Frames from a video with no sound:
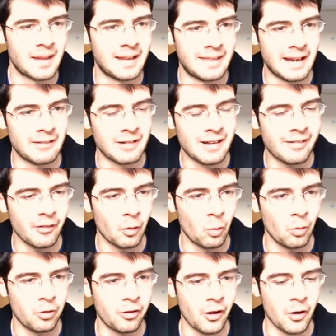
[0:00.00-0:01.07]
There is
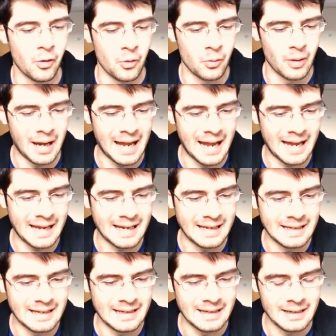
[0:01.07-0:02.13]
also
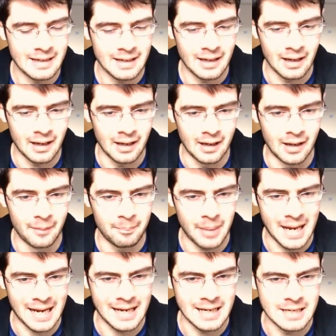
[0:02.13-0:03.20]
a
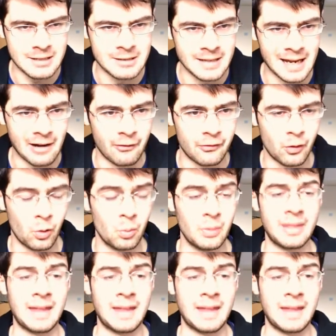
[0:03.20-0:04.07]
page now for